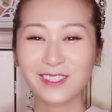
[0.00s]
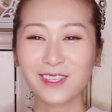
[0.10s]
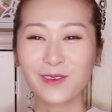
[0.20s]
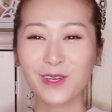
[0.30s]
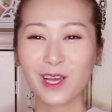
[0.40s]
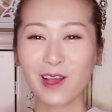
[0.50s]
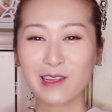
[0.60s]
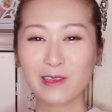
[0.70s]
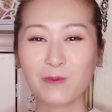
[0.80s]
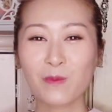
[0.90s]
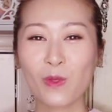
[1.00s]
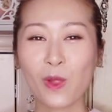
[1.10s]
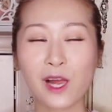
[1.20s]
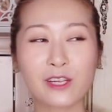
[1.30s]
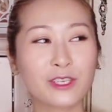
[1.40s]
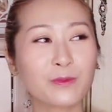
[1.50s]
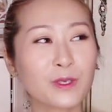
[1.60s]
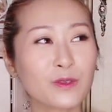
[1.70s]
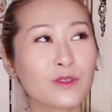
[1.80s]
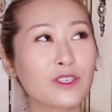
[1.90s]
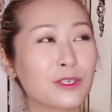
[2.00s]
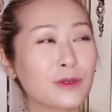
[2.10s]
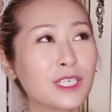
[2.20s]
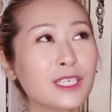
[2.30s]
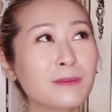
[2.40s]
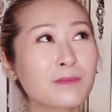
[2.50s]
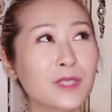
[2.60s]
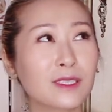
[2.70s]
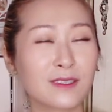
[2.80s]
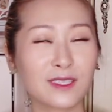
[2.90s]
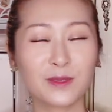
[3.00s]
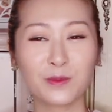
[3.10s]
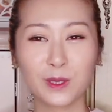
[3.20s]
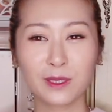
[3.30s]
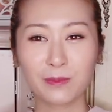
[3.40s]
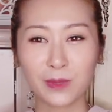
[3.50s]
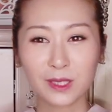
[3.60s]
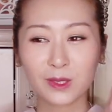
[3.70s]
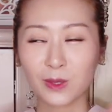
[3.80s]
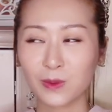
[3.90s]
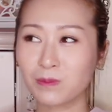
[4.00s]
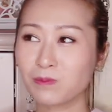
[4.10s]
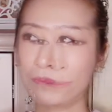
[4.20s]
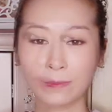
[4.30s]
Sorry, guys. I just want to chew it. It's still really big, so...